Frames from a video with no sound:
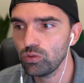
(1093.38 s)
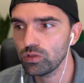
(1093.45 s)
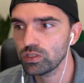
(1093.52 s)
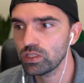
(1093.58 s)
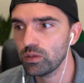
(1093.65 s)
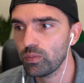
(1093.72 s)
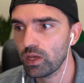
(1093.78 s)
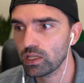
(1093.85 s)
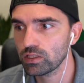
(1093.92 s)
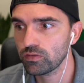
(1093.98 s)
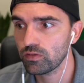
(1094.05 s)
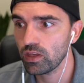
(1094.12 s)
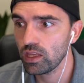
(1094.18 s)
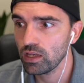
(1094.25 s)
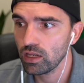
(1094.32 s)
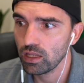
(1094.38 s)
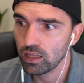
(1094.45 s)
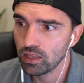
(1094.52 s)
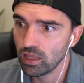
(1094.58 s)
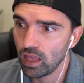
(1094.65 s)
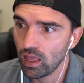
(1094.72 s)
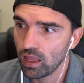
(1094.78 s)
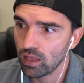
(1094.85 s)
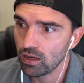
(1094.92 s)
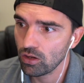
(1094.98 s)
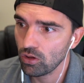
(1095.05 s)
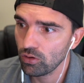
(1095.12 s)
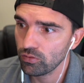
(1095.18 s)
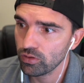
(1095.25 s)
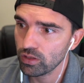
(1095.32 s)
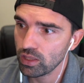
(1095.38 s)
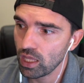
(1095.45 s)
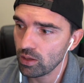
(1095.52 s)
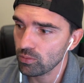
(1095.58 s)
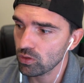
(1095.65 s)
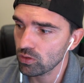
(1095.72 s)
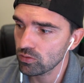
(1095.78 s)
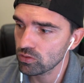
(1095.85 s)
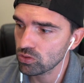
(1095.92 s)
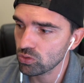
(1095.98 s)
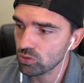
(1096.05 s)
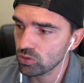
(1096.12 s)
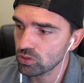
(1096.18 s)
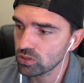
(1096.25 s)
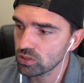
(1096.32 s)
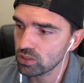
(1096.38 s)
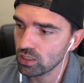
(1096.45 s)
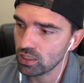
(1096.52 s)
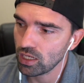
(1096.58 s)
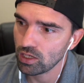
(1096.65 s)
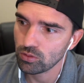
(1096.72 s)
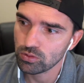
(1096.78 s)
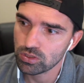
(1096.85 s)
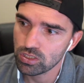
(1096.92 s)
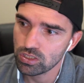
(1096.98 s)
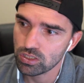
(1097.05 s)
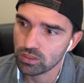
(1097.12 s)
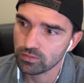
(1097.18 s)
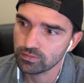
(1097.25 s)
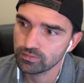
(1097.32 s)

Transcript: is the best fit. And then hopefully that moves towards an acquisition.